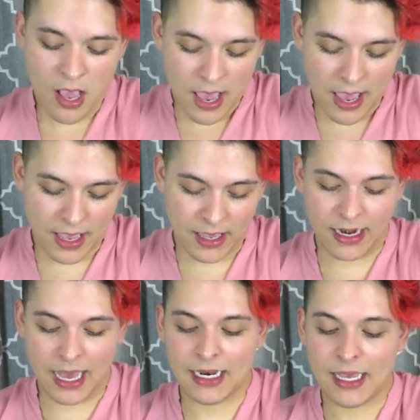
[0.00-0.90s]
And
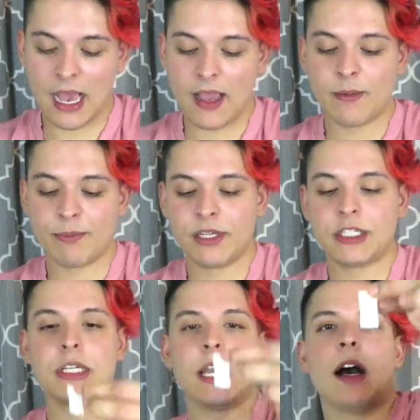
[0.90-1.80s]
I like I
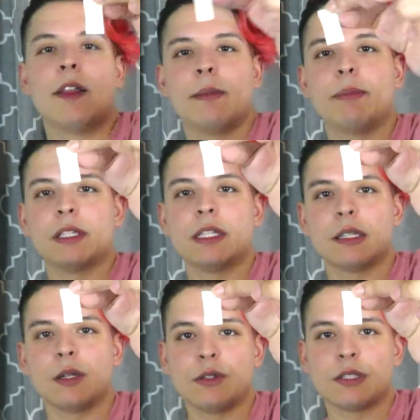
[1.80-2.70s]
appreciate how they put these
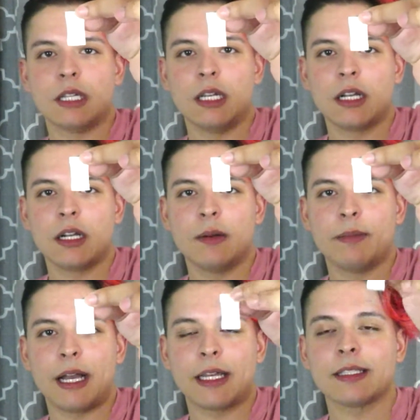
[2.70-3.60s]
little silica
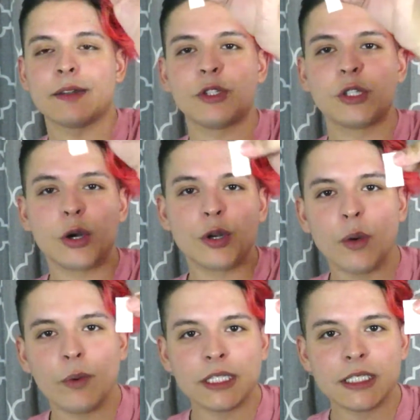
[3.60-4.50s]
packets. If you don't know
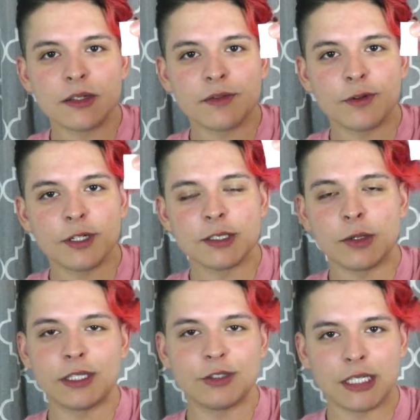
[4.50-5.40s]
what these are for, don't
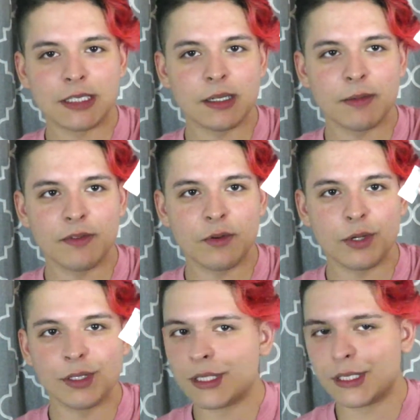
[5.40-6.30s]
ingest them, of
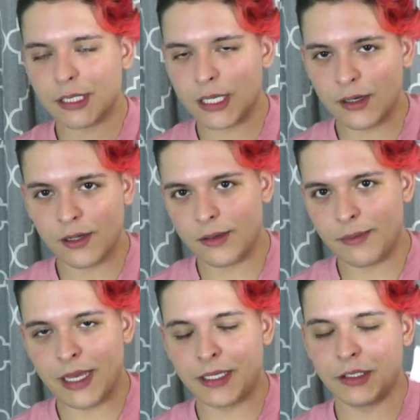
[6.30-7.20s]
course. They say on the
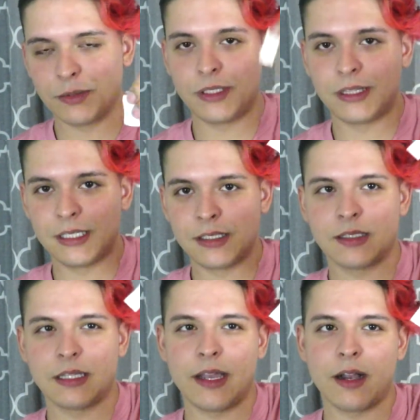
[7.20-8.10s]
package, but these
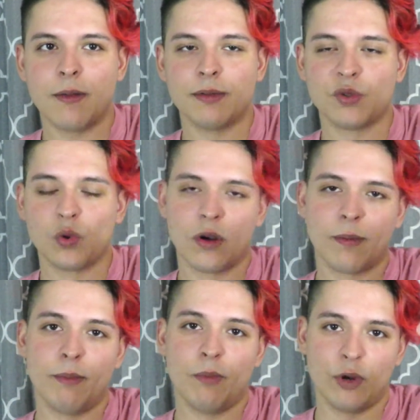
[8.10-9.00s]
like absorb
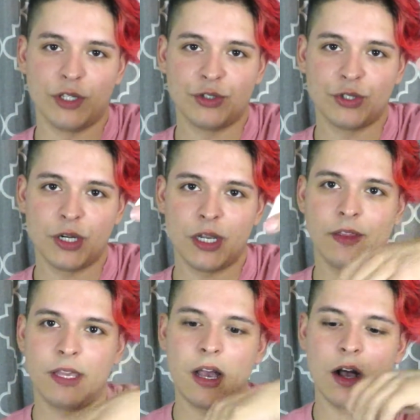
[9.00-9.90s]
moisture and
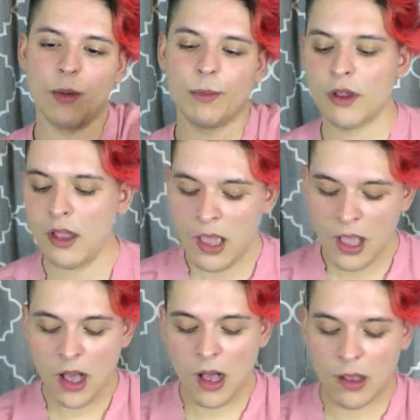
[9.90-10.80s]
they help
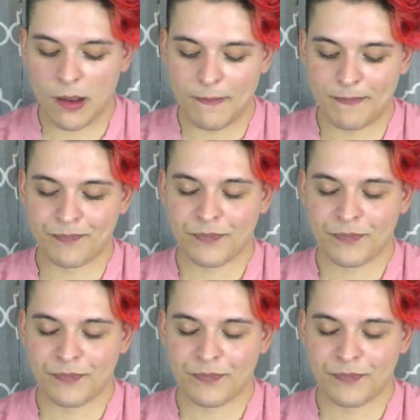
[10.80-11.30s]
um,